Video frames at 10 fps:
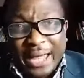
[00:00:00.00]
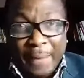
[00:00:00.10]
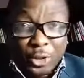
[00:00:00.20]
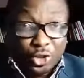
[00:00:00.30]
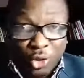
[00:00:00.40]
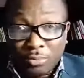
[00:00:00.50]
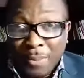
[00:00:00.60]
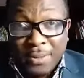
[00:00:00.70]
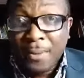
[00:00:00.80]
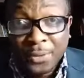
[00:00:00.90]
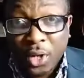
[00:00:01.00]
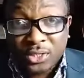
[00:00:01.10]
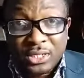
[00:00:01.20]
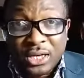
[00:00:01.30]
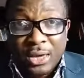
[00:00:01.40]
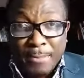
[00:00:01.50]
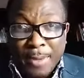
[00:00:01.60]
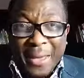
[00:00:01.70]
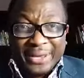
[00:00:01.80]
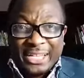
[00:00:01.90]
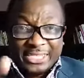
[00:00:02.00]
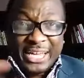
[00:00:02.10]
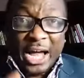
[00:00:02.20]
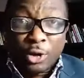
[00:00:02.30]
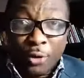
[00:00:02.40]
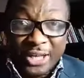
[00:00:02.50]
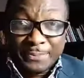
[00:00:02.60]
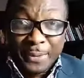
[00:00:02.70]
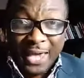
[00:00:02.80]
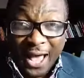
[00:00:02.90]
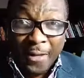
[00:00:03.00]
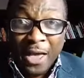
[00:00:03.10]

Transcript: I'm not sure. Maybe not. Maybe an engineer can correct me here.